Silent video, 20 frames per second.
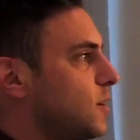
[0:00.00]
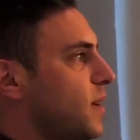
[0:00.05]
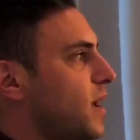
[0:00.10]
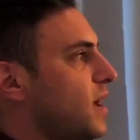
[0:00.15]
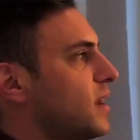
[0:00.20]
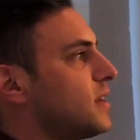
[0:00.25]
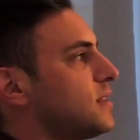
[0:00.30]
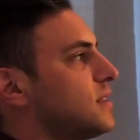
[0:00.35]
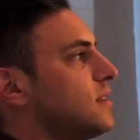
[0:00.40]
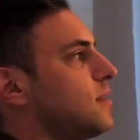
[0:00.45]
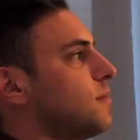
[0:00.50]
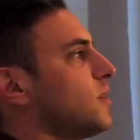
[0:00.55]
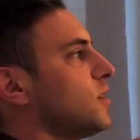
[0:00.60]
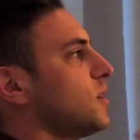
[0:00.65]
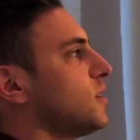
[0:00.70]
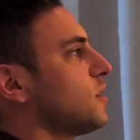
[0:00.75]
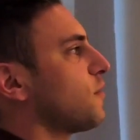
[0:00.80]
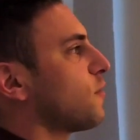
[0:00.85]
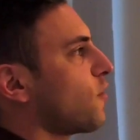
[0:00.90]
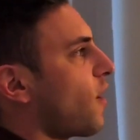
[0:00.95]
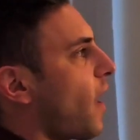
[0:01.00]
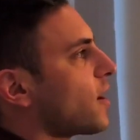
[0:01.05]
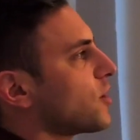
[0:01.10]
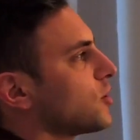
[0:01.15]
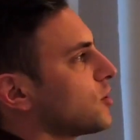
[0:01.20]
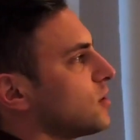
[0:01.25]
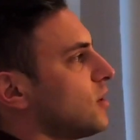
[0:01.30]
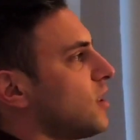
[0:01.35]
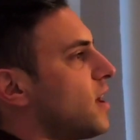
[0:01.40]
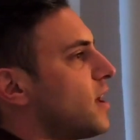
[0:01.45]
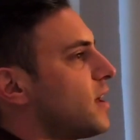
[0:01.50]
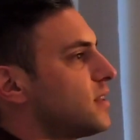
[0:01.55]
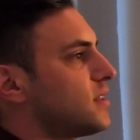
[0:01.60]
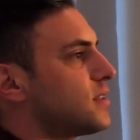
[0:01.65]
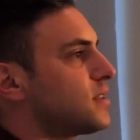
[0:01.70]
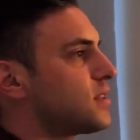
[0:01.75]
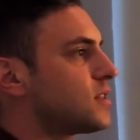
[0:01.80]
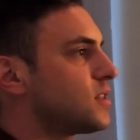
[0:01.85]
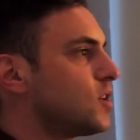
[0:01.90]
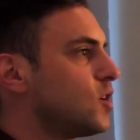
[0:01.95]
thinking about it is the ability to
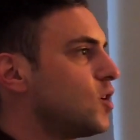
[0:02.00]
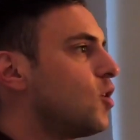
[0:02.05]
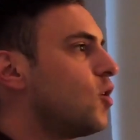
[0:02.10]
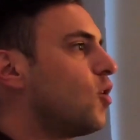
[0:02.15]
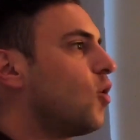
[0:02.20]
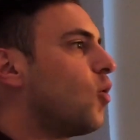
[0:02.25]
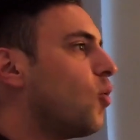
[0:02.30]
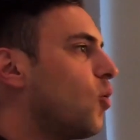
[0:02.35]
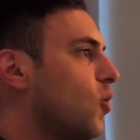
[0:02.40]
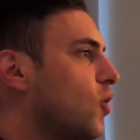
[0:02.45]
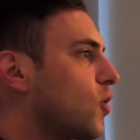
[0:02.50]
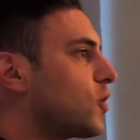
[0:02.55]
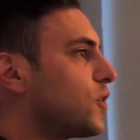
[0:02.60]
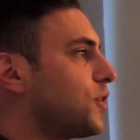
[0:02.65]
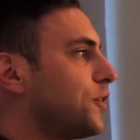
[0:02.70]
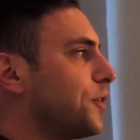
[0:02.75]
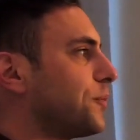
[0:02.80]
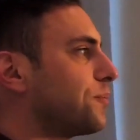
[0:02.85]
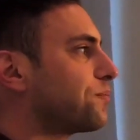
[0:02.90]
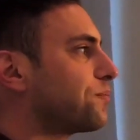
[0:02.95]
fractionalize or,